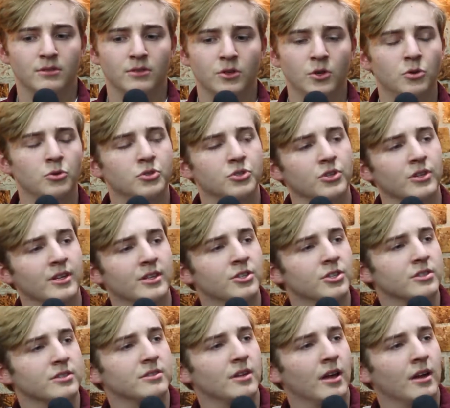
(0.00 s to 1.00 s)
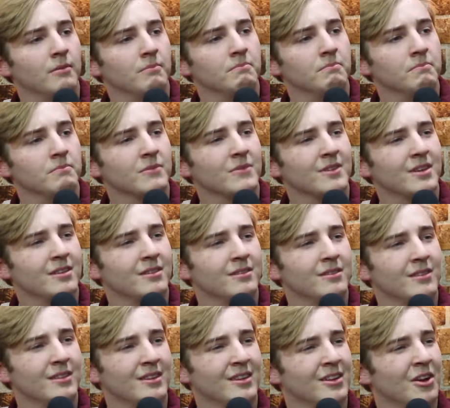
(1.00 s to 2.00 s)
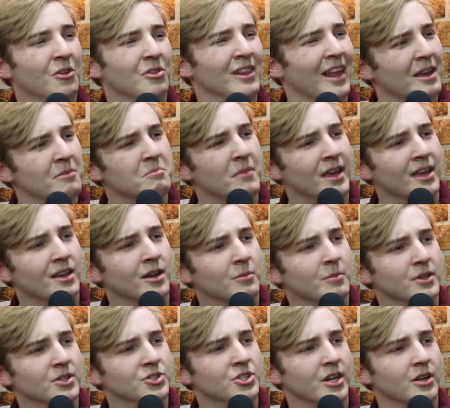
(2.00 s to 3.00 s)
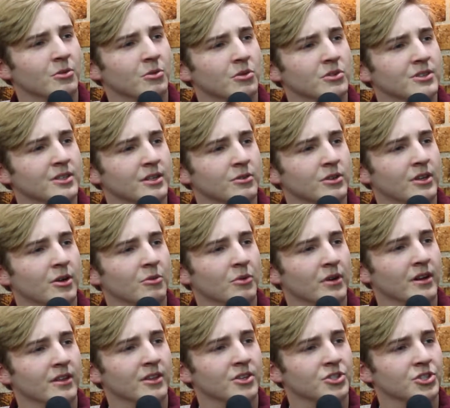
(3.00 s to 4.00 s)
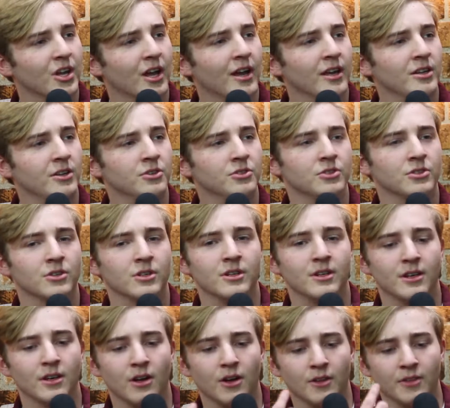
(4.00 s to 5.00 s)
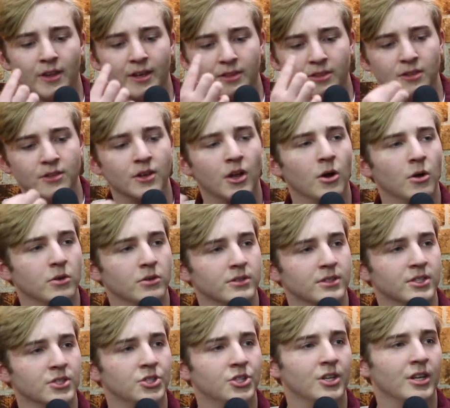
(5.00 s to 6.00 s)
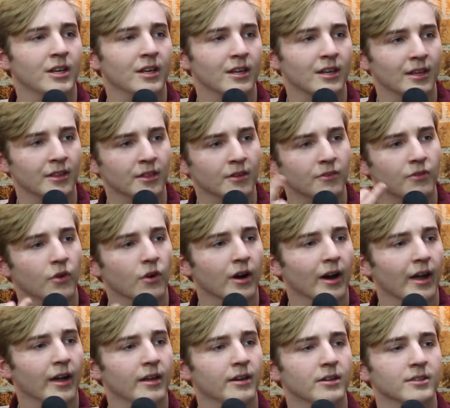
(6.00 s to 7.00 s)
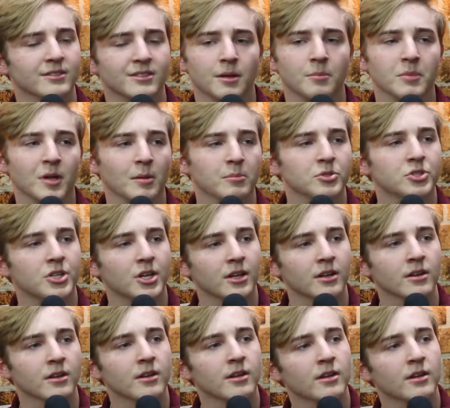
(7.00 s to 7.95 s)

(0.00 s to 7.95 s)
usually just light makeup in general to get rid of the shine, usually on like the nose, the cheek, and the forehead, and sometimes chin.